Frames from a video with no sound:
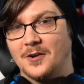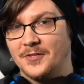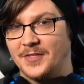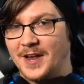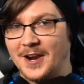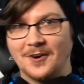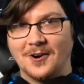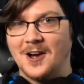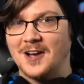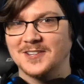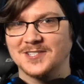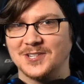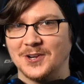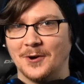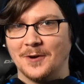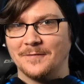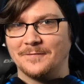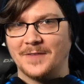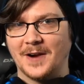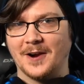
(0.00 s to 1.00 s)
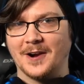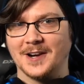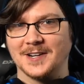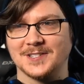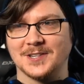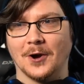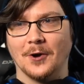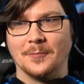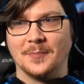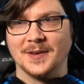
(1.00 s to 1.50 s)
They're also on
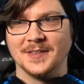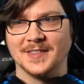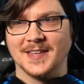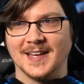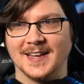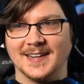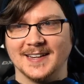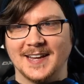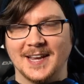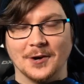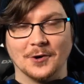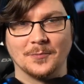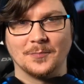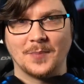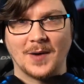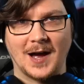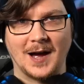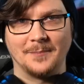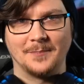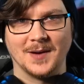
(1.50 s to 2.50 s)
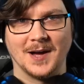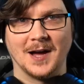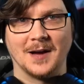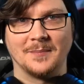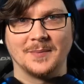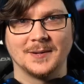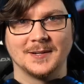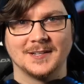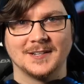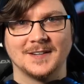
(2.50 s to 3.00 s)
Ferrix, hoping that he'll pop
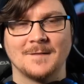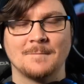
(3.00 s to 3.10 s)
up.